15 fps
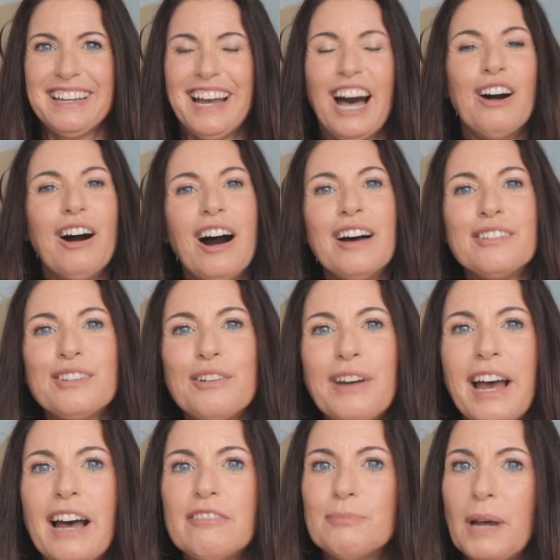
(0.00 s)
I'll also
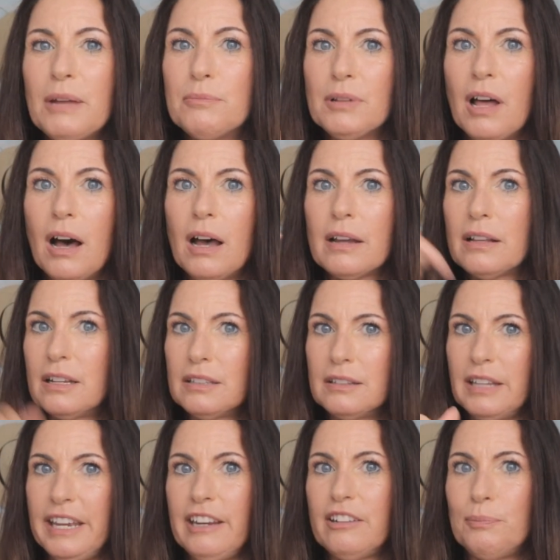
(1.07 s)
have my blog
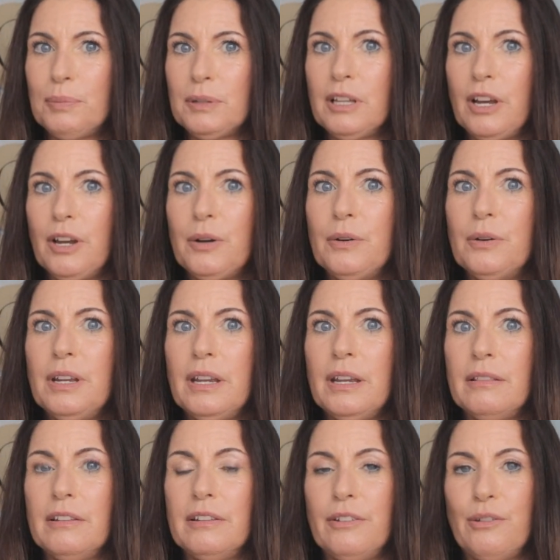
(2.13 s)
linked below
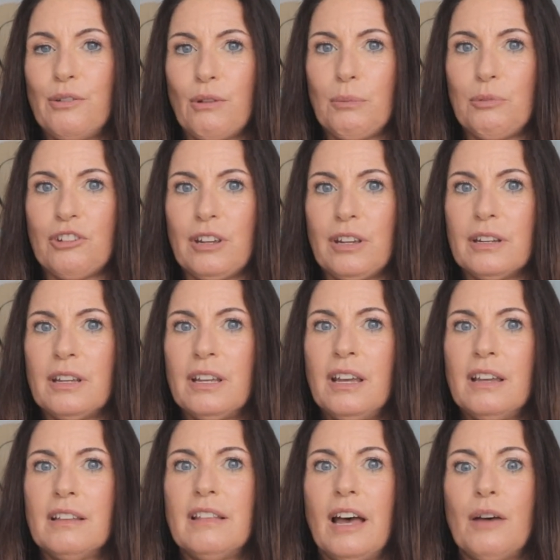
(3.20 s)
in the description
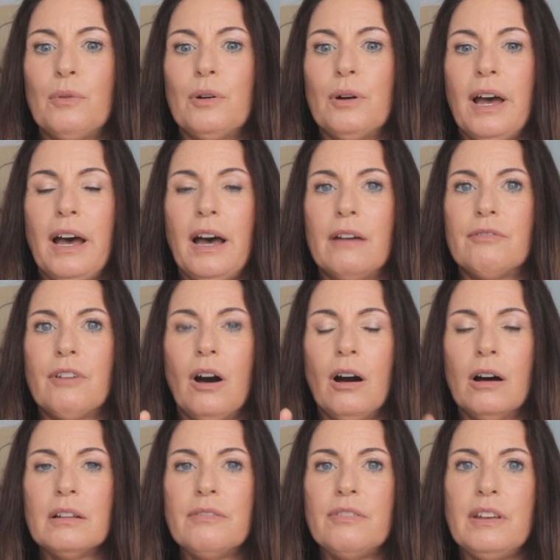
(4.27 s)
that will have
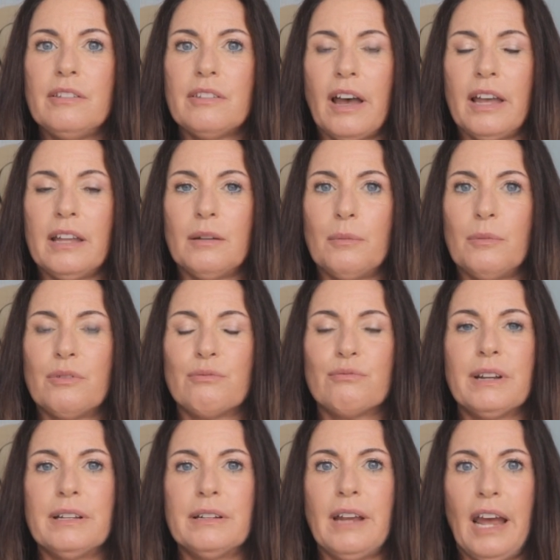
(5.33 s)
all of these items
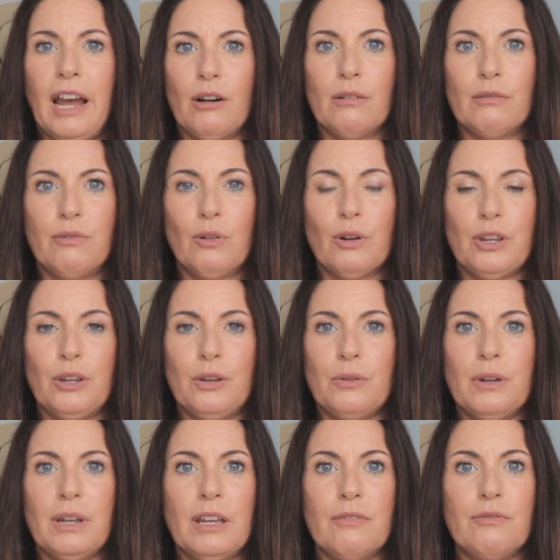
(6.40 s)
written out for you
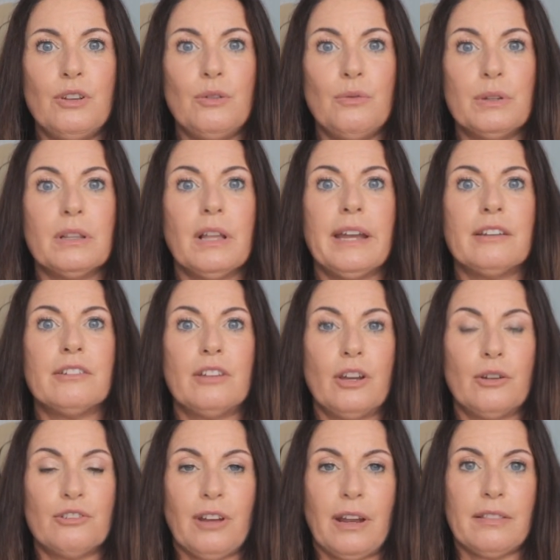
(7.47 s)
if you would like to go
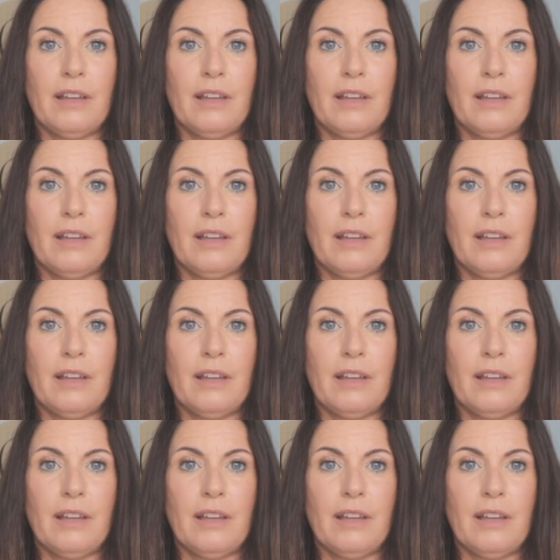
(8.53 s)
check